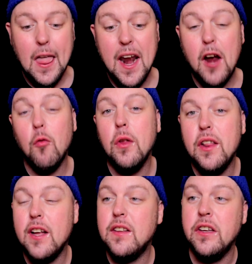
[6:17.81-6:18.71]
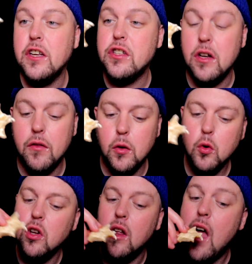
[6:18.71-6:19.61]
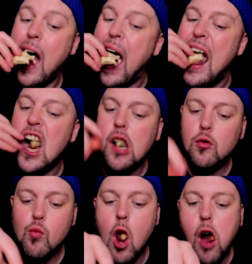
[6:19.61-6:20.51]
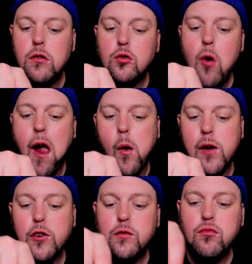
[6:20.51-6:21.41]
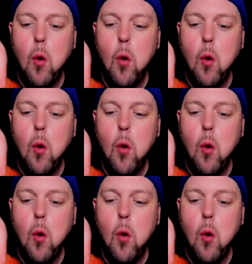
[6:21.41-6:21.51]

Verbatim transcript: and I really like the addition of the arugula. However,